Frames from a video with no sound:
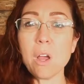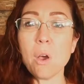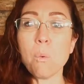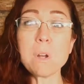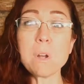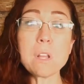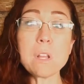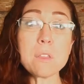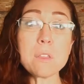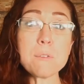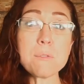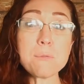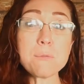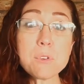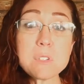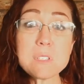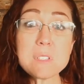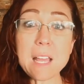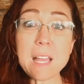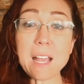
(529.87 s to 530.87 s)
one of the
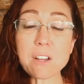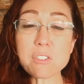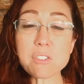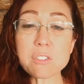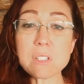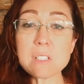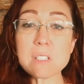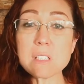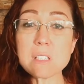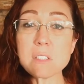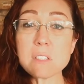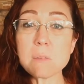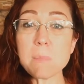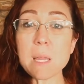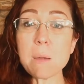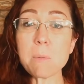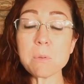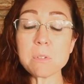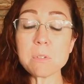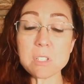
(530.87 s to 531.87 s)
first actions is to
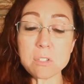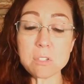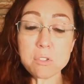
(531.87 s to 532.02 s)
be able to